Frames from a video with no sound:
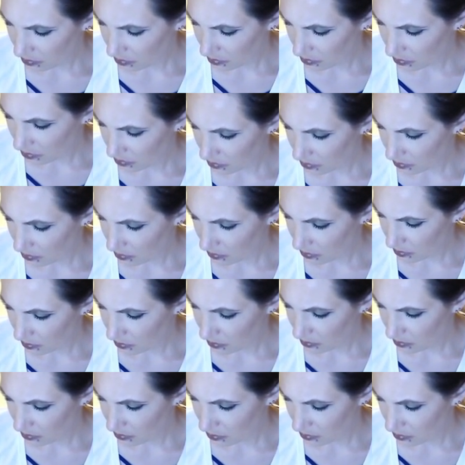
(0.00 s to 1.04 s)

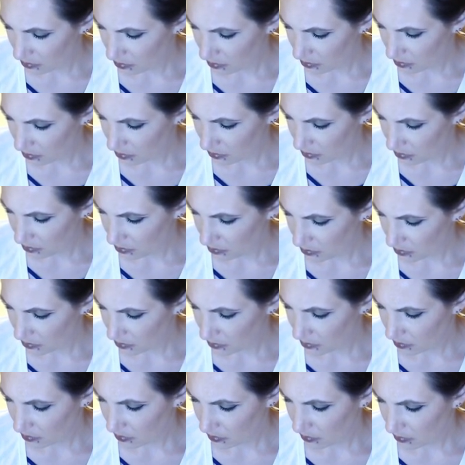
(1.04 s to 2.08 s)

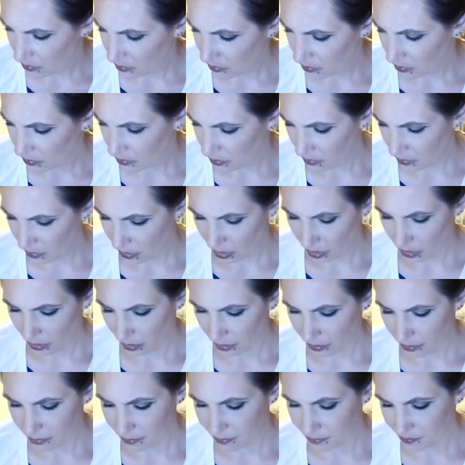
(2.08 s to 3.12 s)

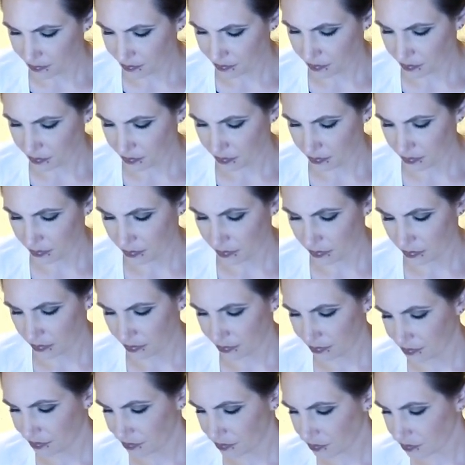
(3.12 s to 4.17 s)

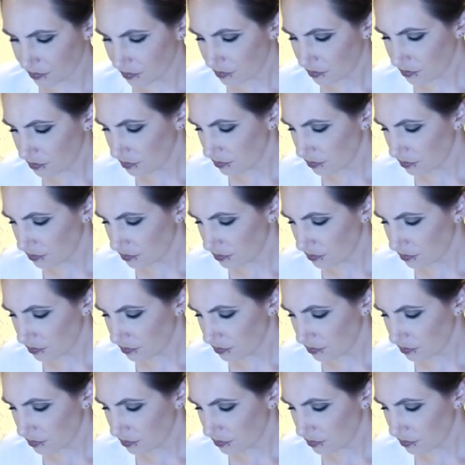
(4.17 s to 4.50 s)
(not speaking)